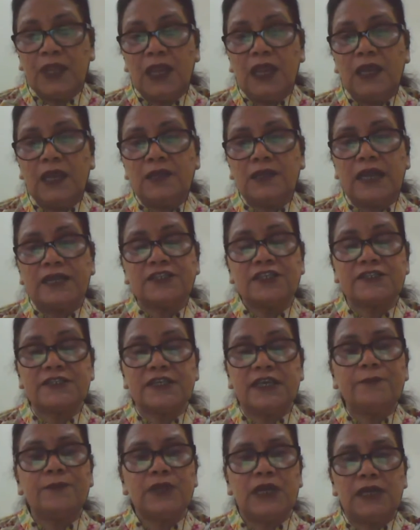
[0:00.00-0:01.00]
and at the
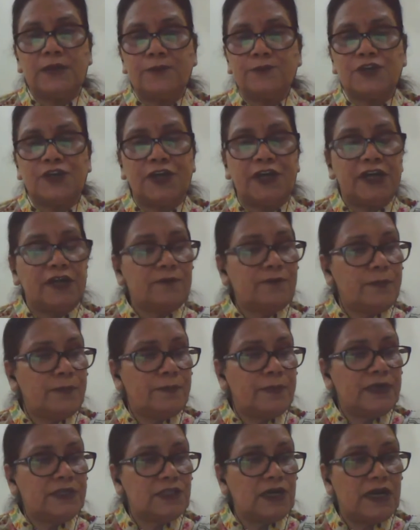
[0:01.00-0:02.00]
same time training
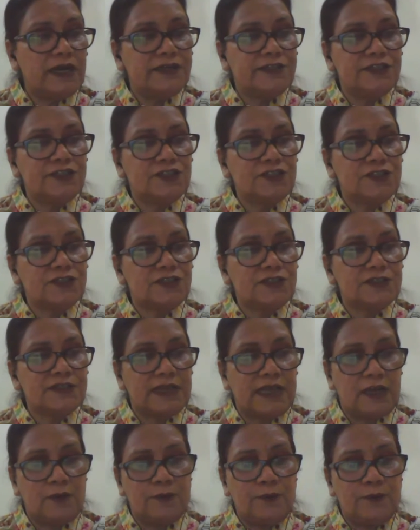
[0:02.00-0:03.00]
by the IDEAGIST is
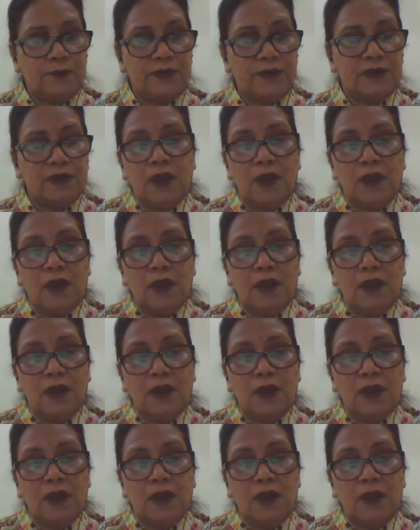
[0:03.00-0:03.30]
helping.